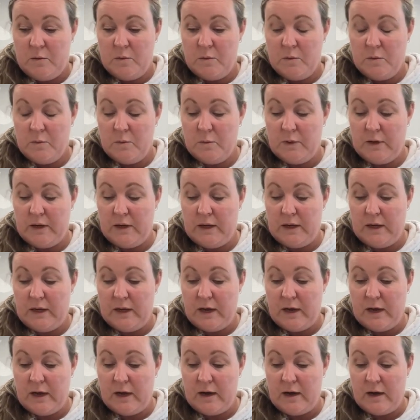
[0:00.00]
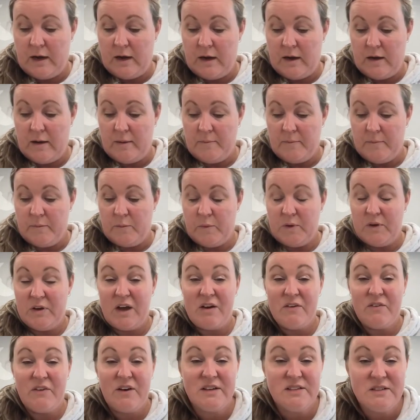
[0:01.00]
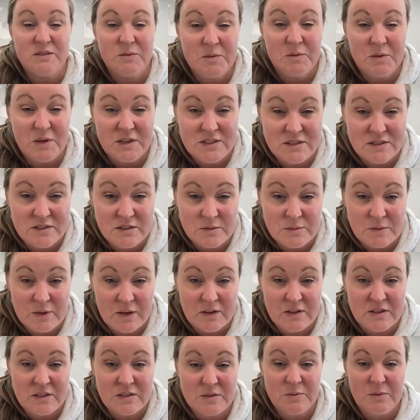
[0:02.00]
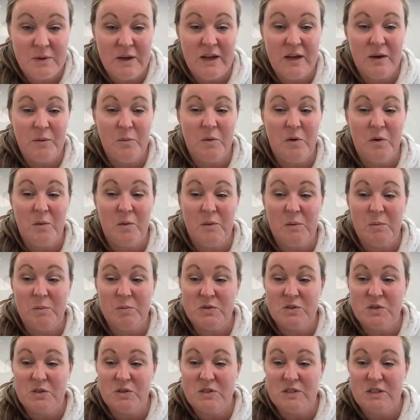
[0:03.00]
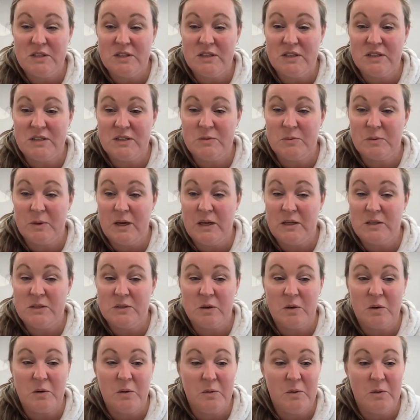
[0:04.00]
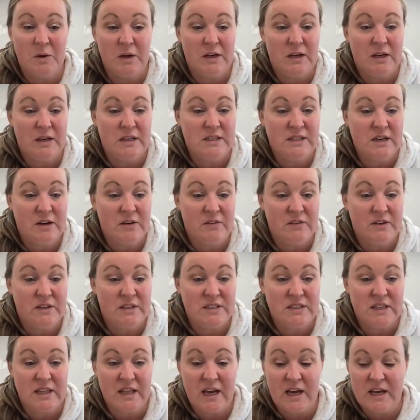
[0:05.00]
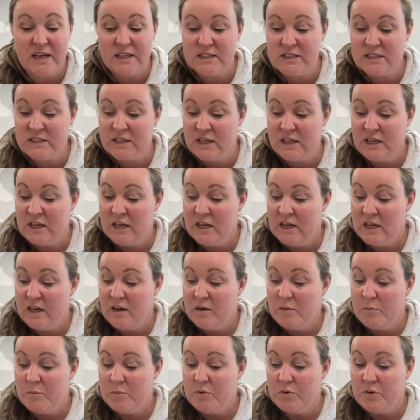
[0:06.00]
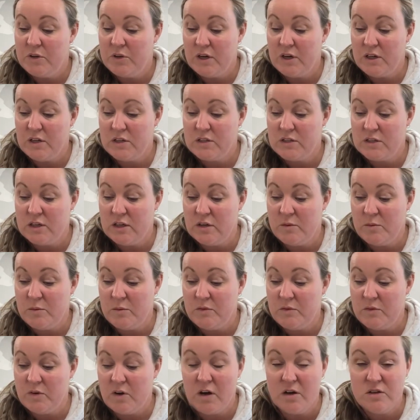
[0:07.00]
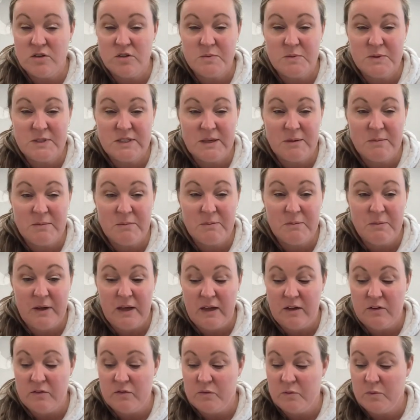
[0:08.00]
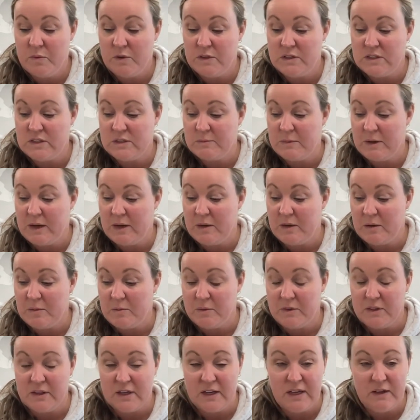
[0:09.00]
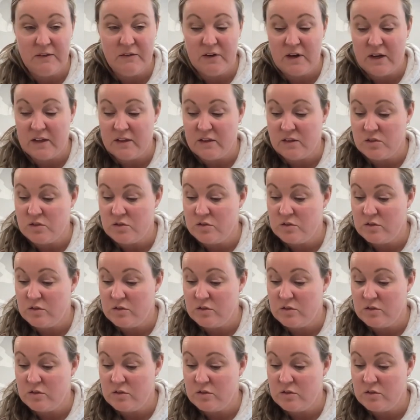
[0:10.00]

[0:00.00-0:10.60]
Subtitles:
we have had some questions as well this week. What are we producing this week? So I'll quickly delve into that. Production, we've got 100% beef, which is made up with the liver and the